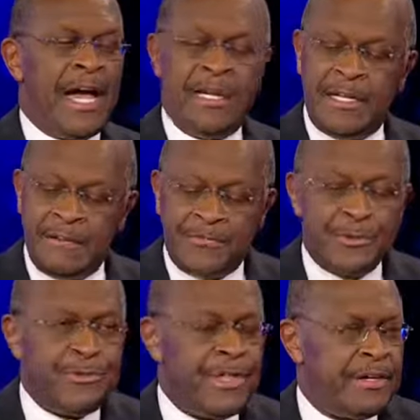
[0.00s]
I lived
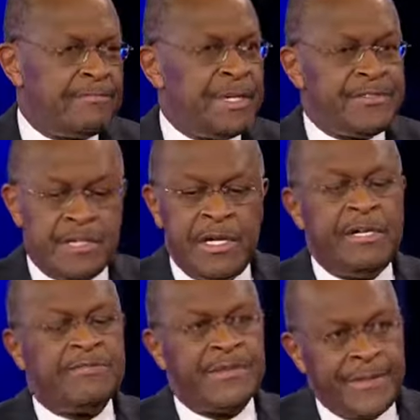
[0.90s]
through this. But see,
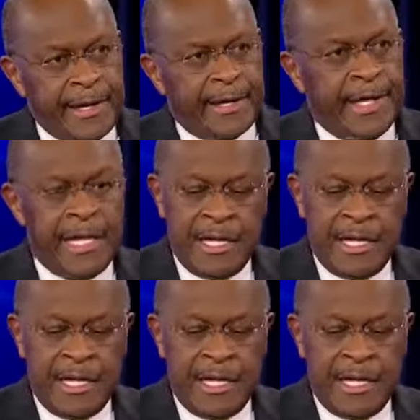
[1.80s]
here's the thing.